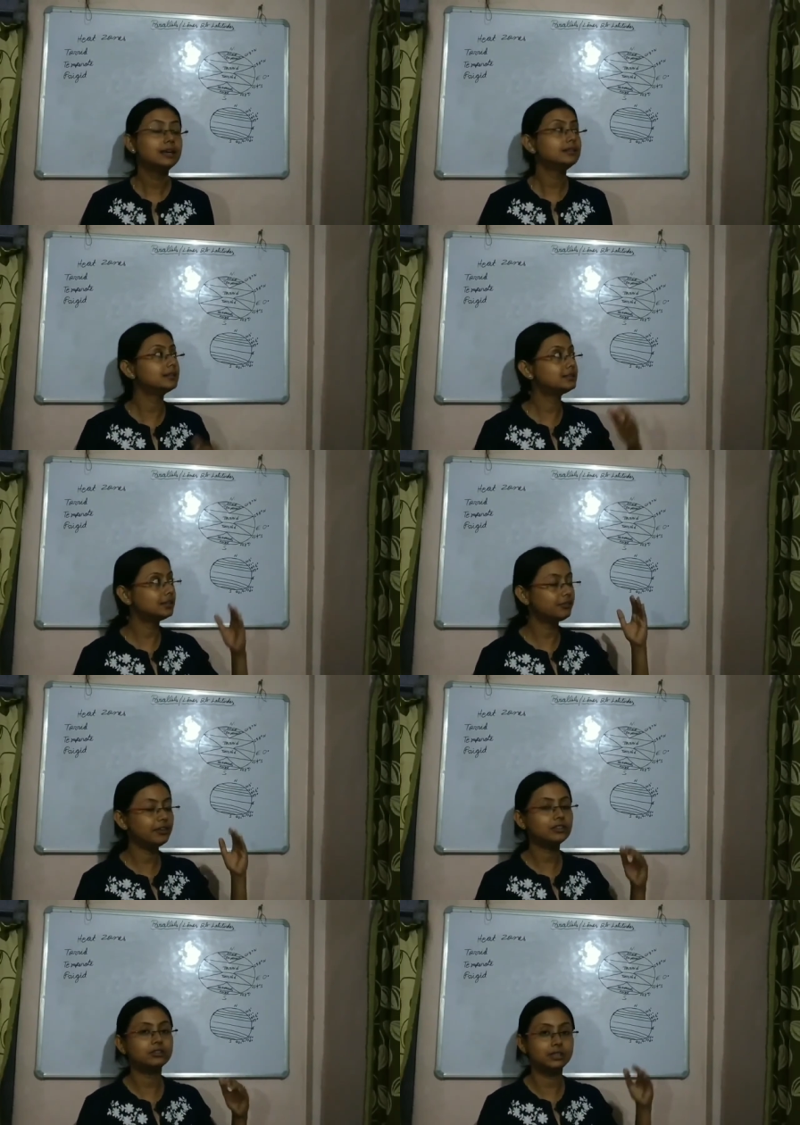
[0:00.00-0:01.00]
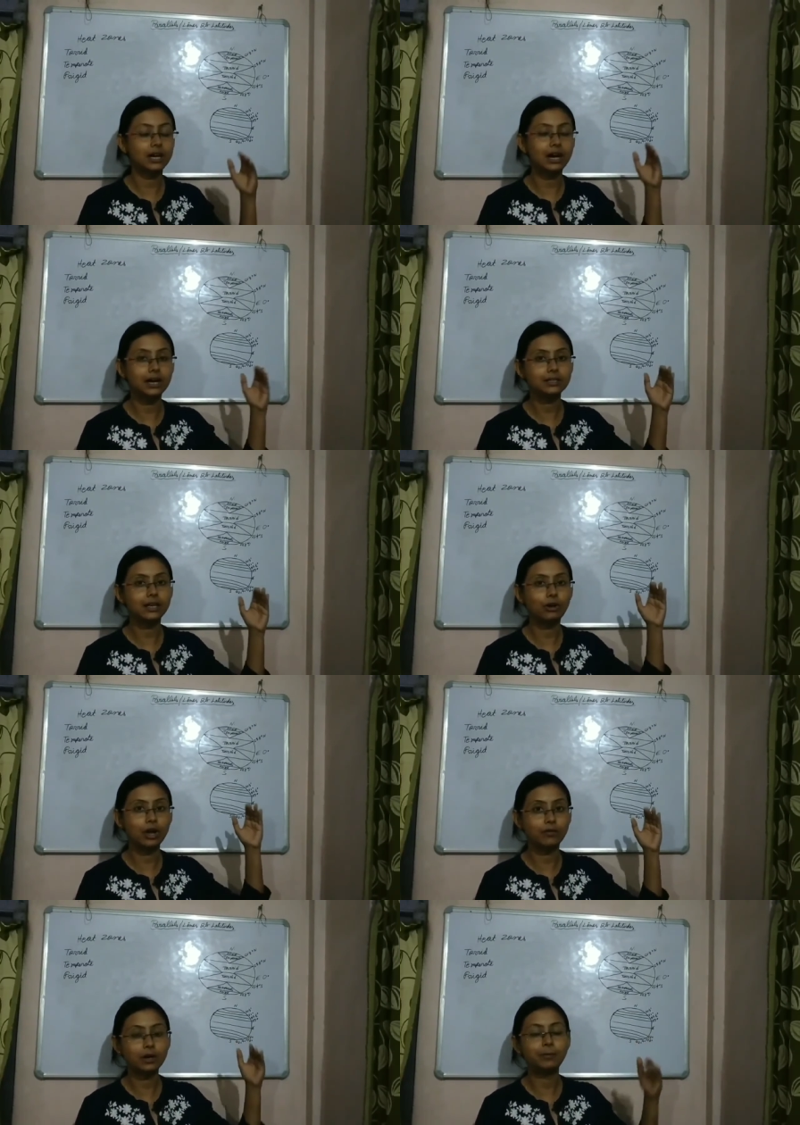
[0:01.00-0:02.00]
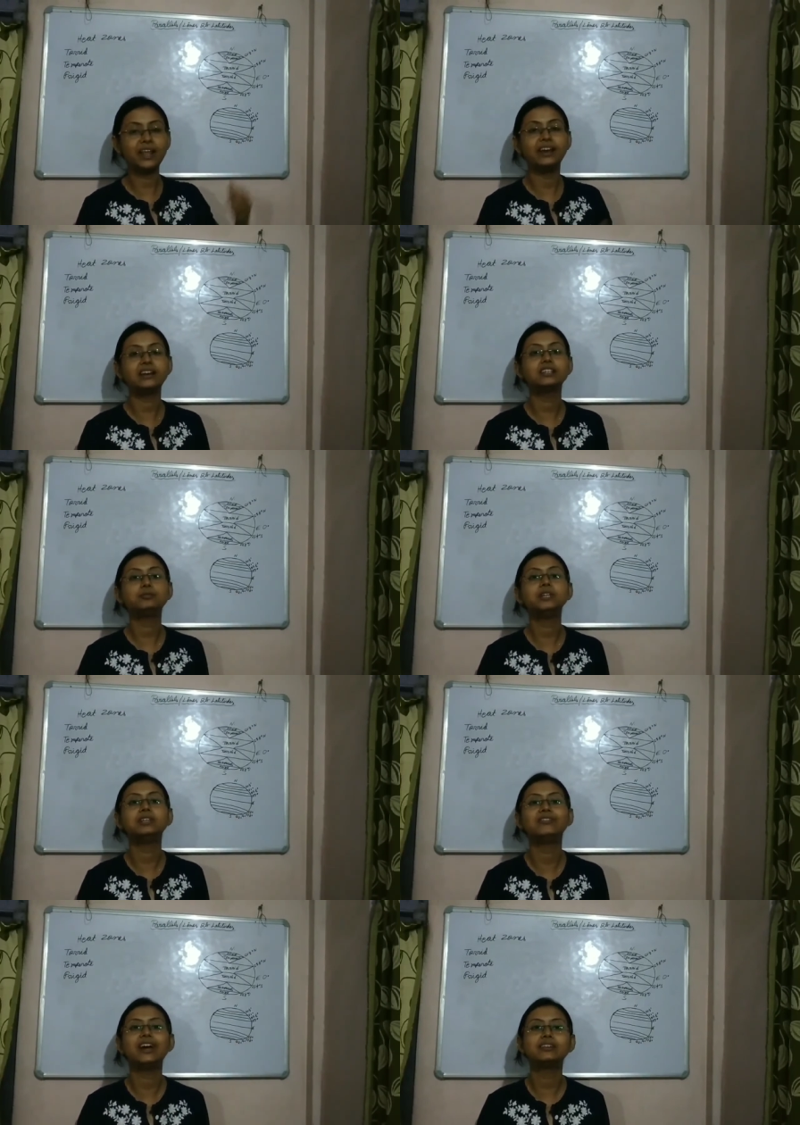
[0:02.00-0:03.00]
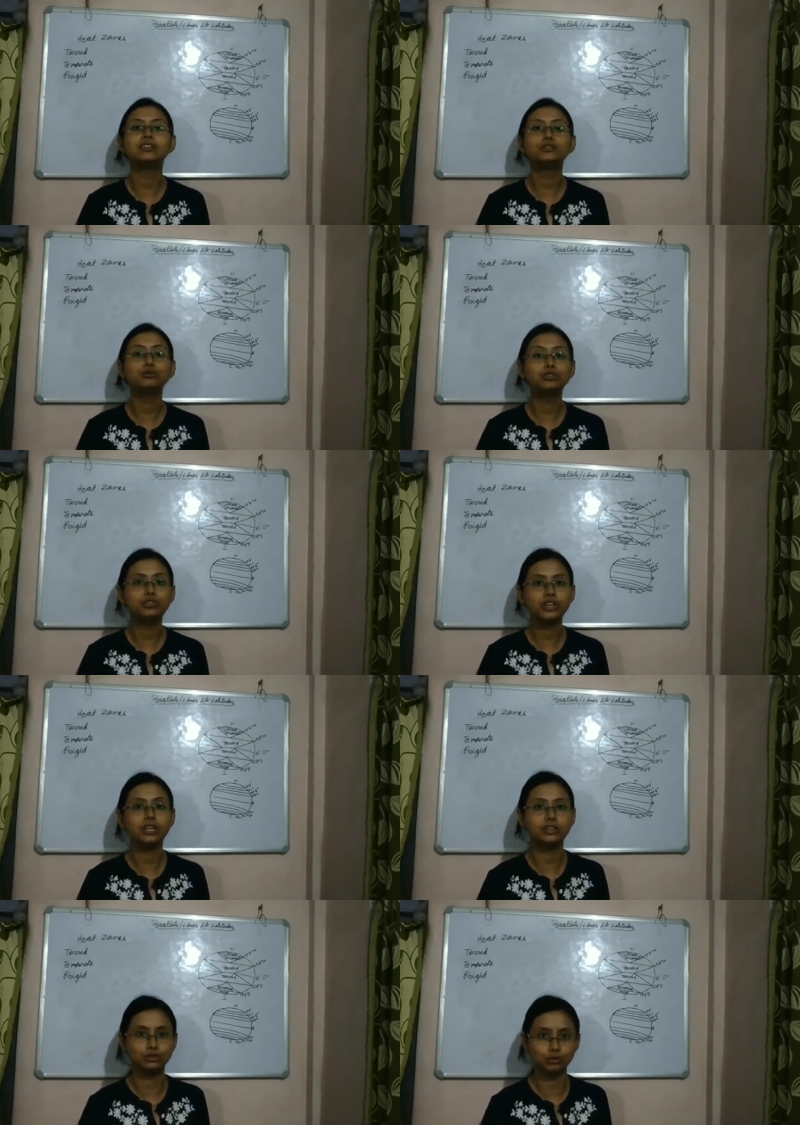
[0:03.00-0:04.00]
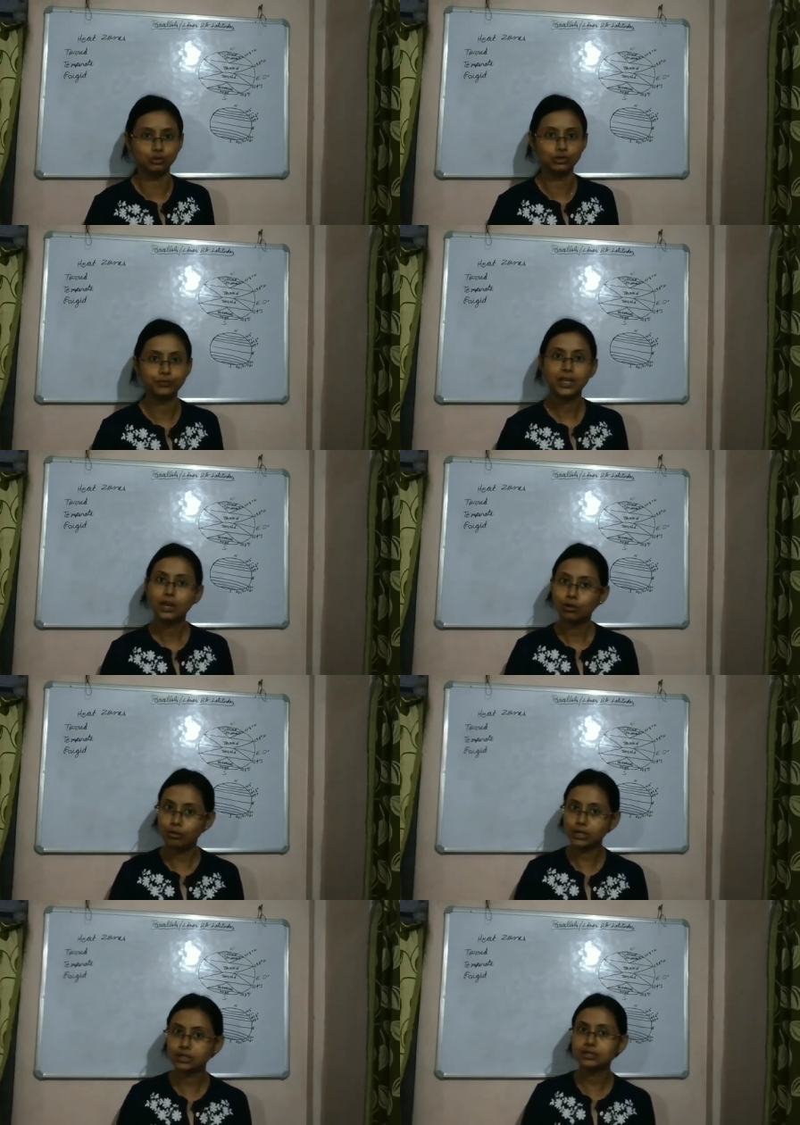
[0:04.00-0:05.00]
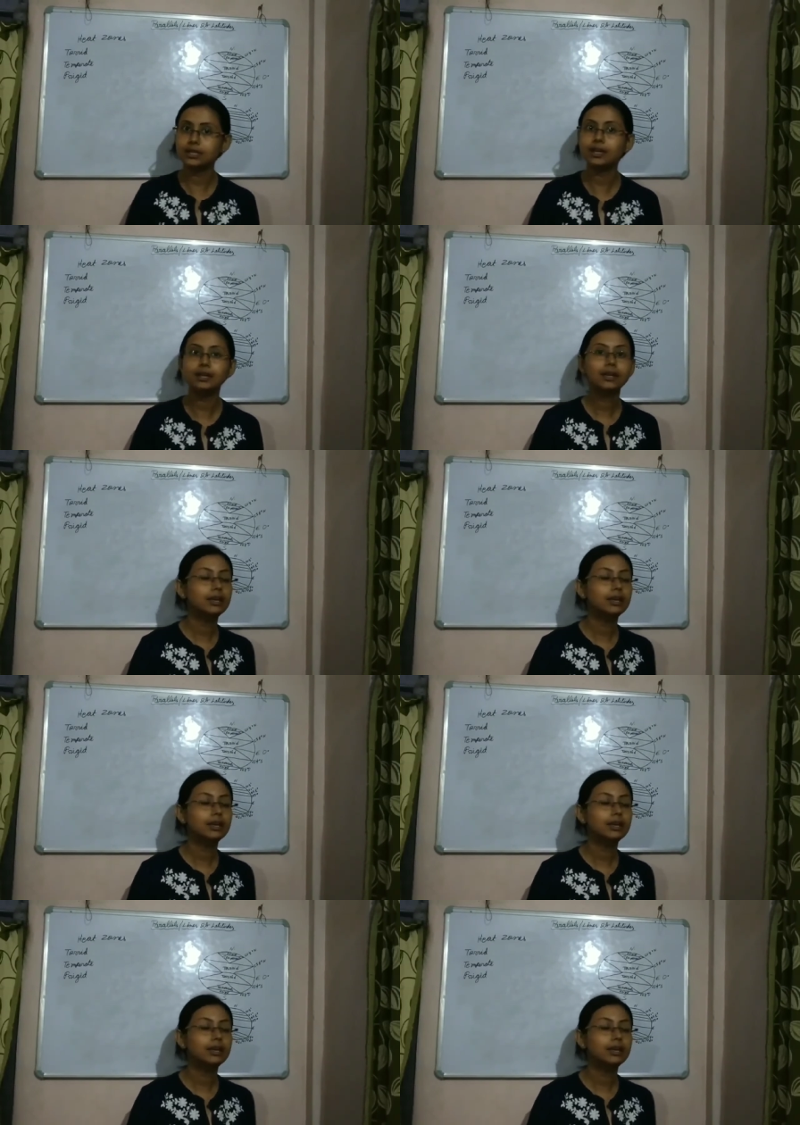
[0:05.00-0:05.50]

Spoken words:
the surface, the earth or our planet has been divided into 3 heat zones. What are they?